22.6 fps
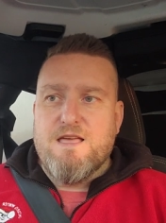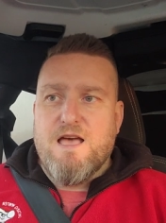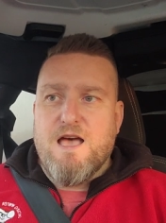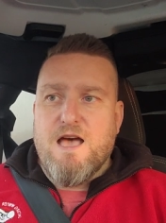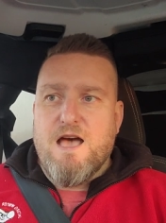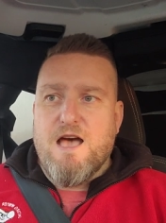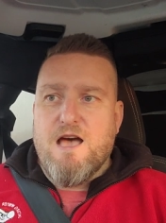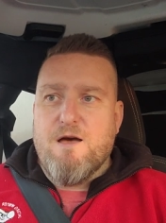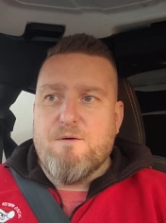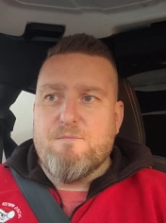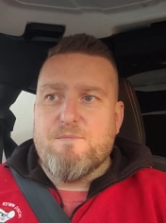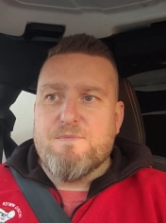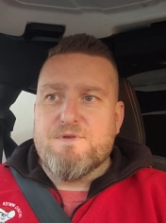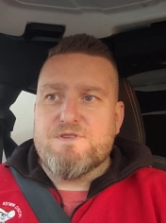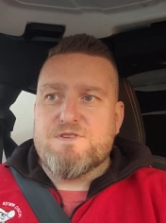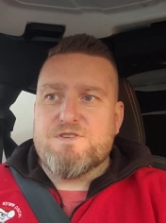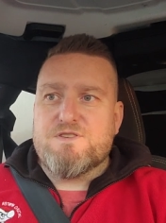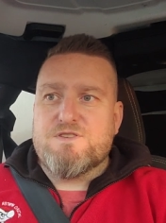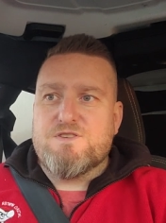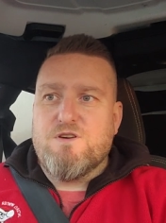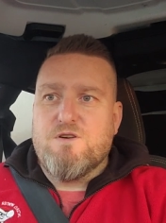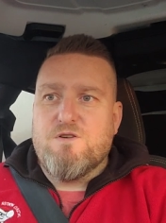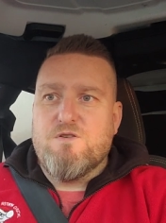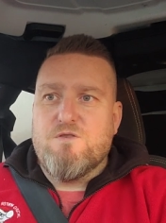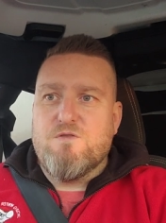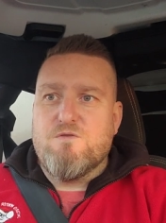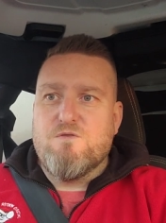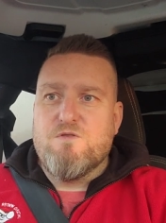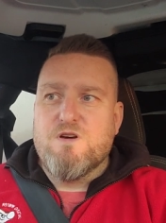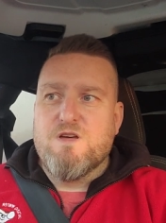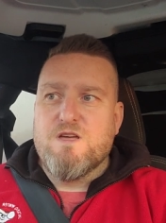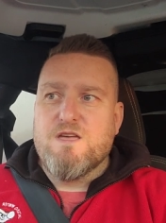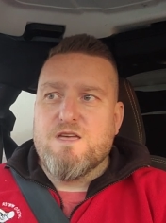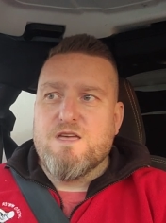Um,
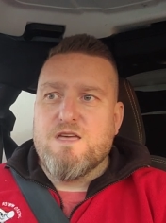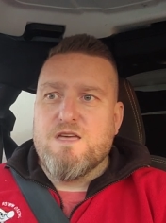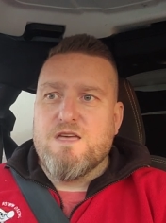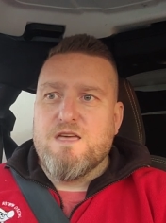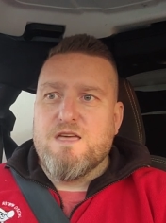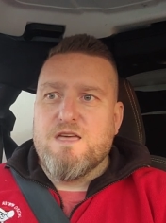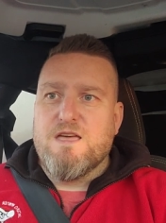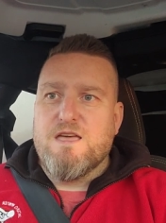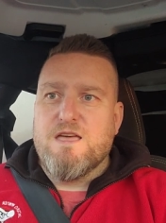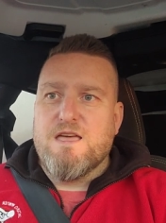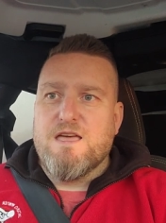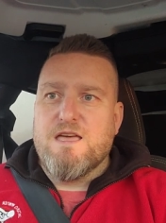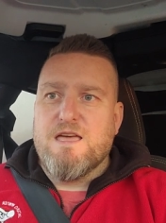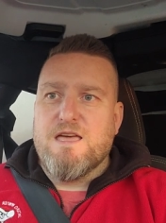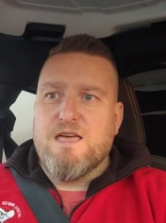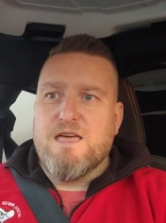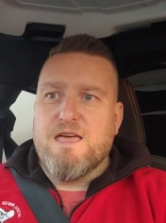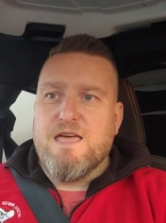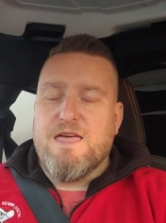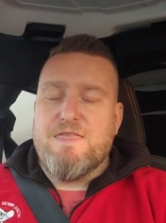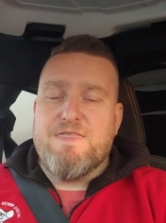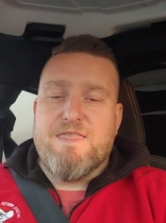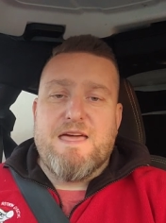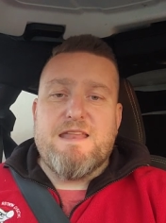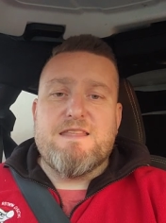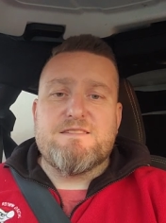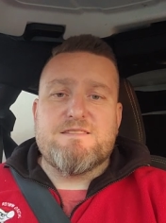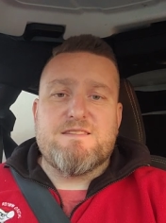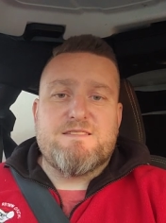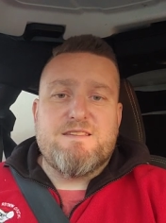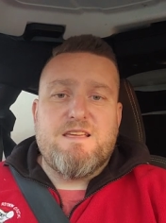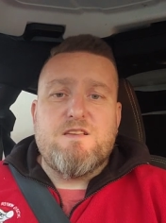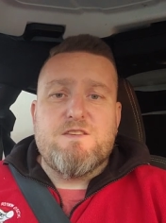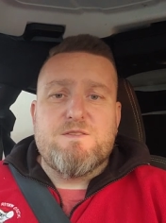so, and that
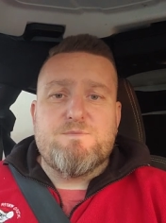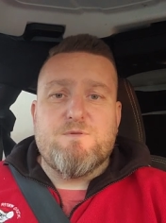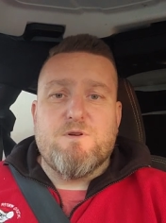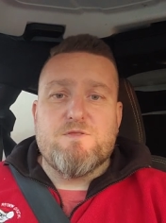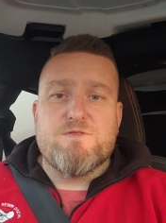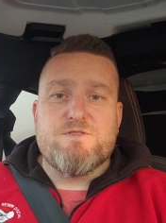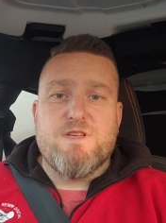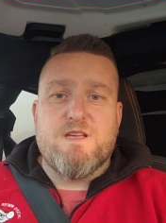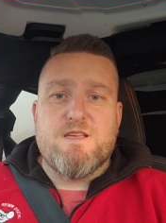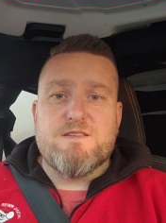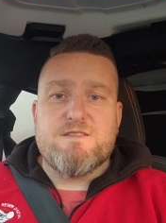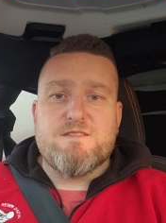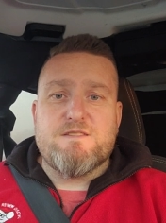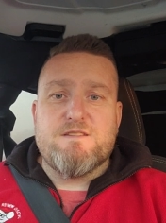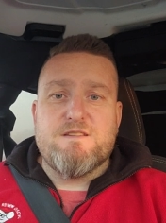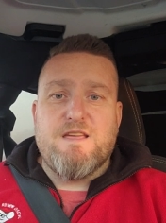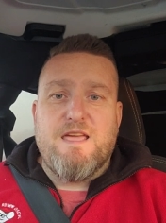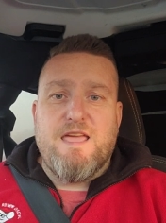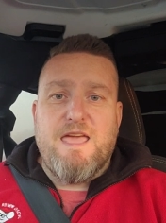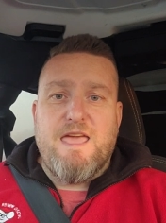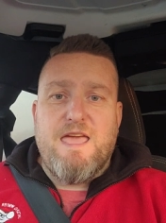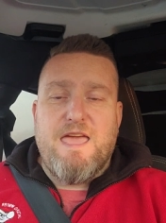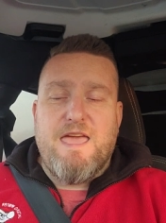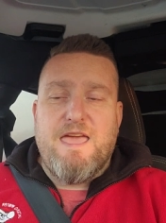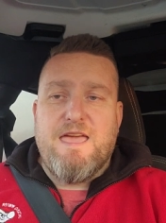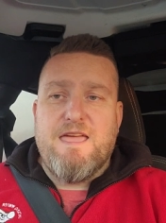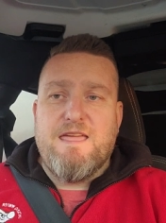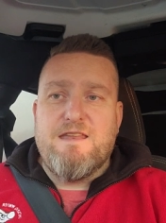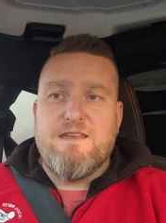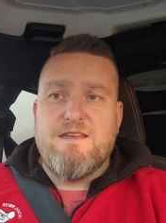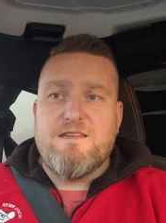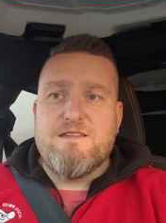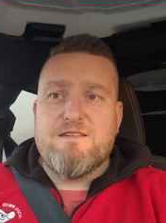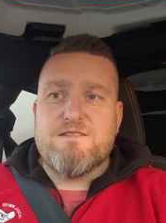is a sales process.
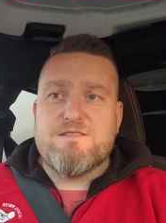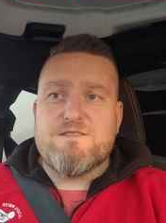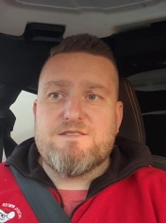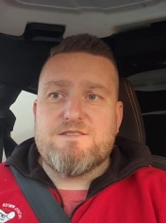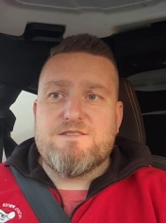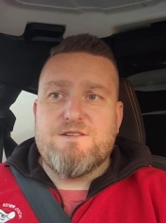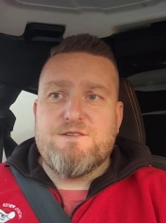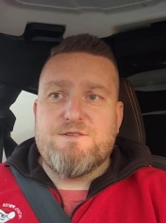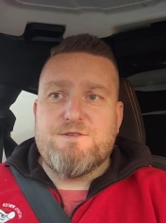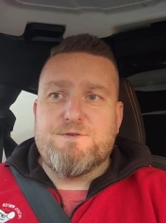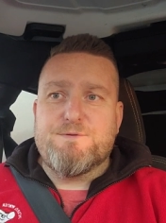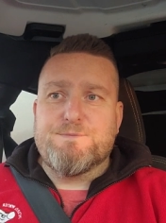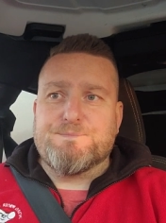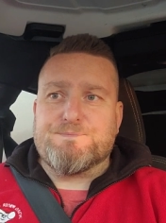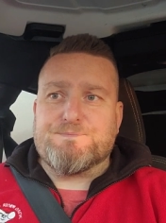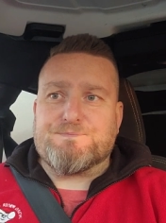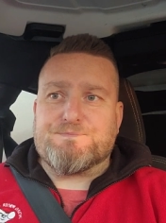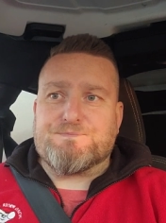And so,